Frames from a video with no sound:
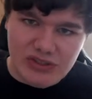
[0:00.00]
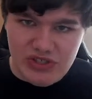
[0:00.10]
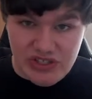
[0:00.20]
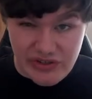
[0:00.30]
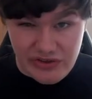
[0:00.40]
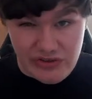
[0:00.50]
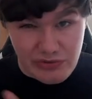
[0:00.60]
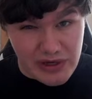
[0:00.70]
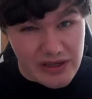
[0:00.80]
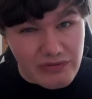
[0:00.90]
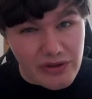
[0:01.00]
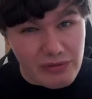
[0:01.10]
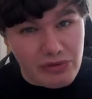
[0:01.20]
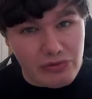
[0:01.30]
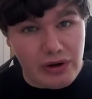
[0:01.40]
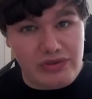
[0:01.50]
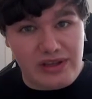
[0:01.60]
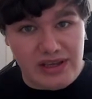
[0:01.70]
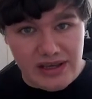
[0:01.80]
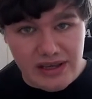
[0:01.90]
which there's 3 of them throughout the
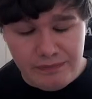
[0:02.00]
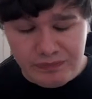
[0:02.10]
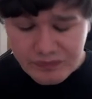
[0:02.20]
year.